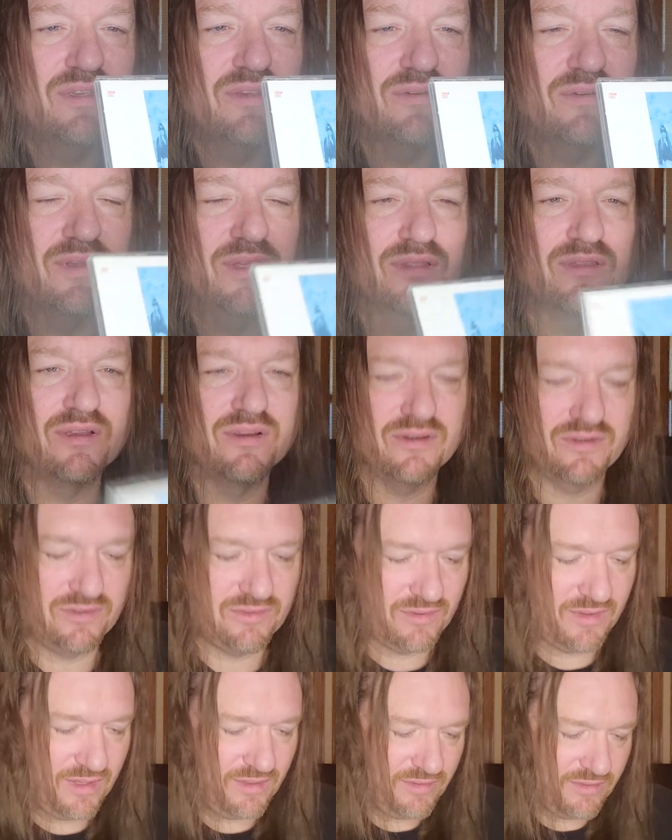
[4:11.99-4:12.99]
right there.
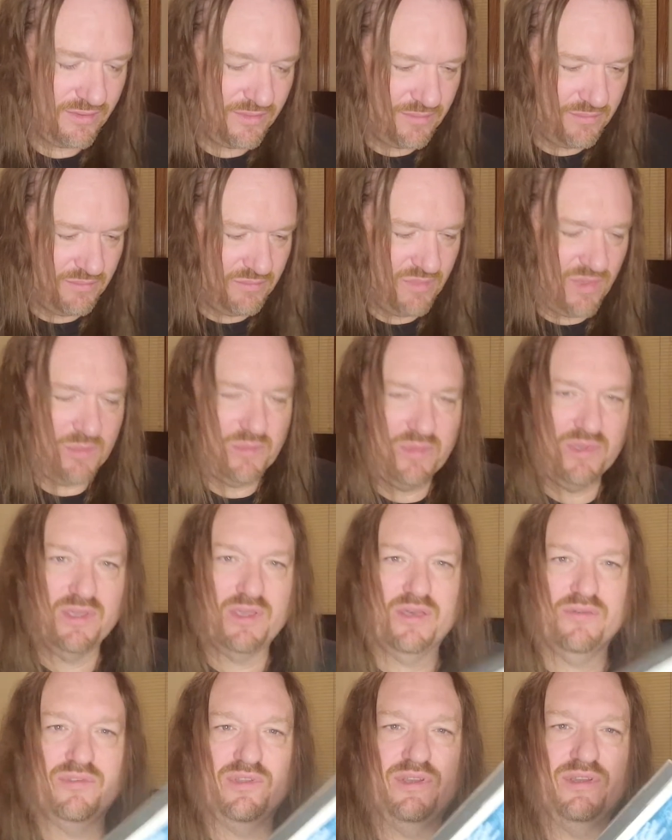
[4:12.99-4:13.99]
So that's maybe
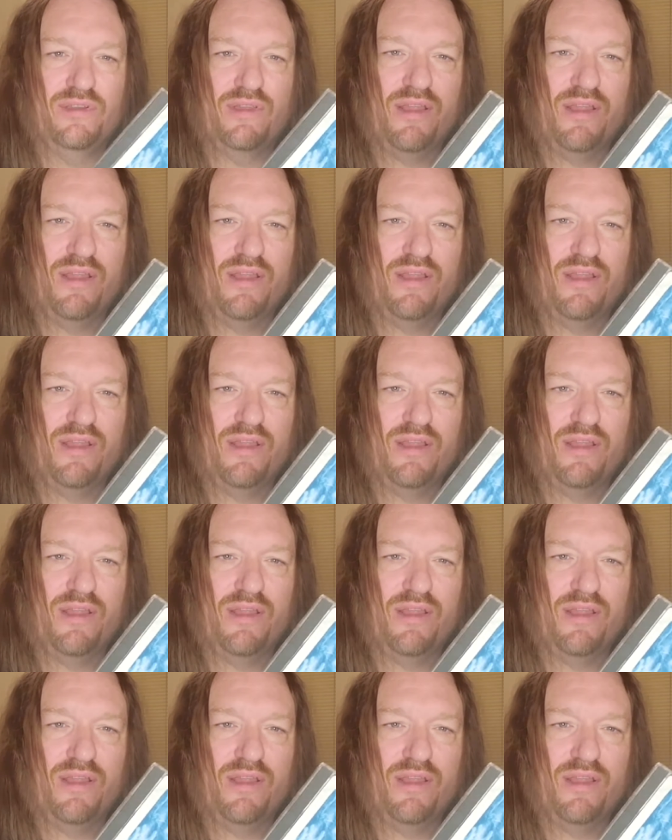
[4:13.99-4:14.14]
coveted,